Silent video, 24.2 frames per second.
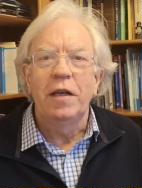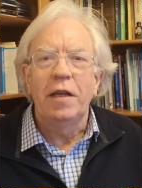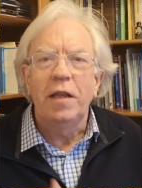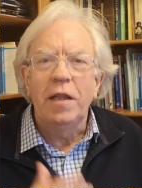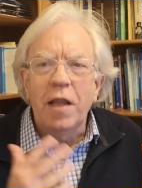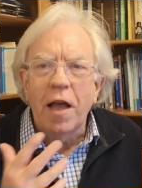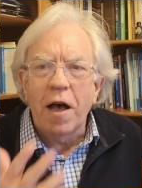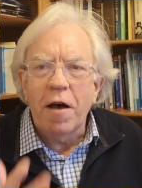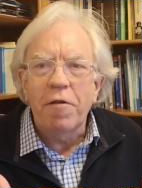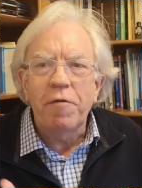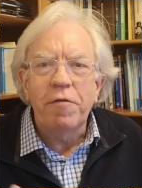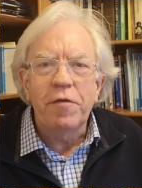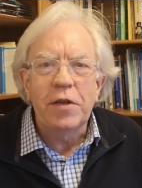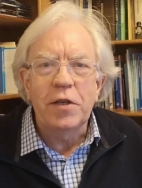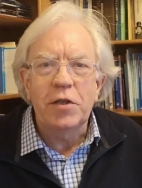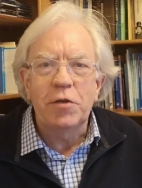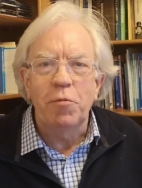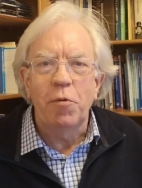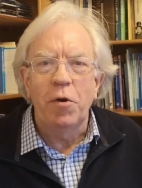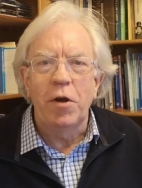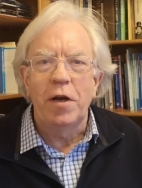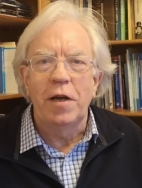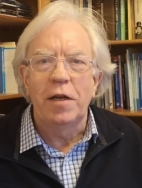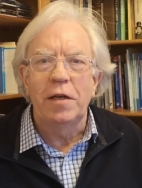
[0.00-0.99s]
love
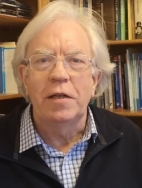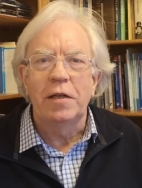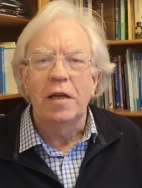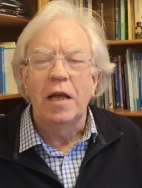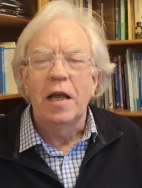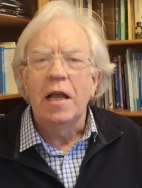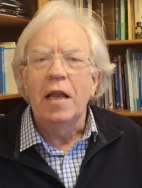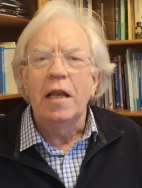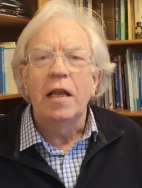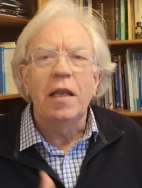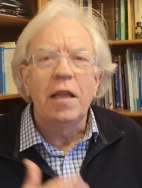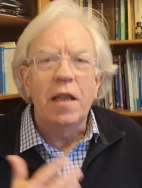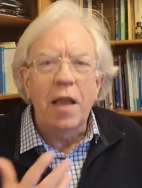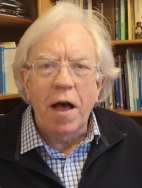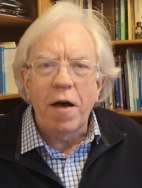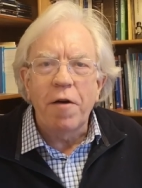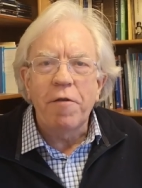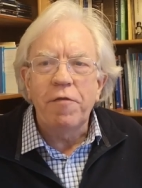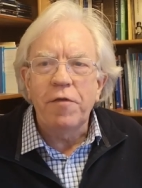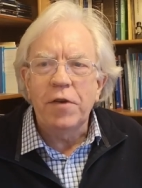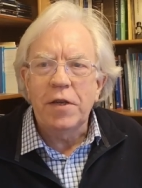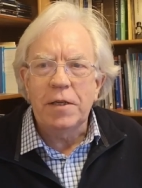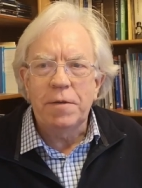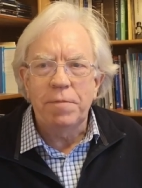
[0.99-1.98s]
His Word,
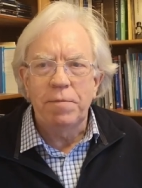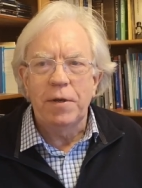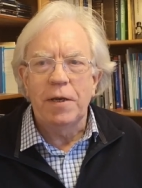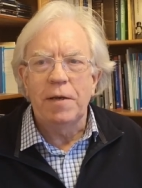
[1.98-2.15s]
love His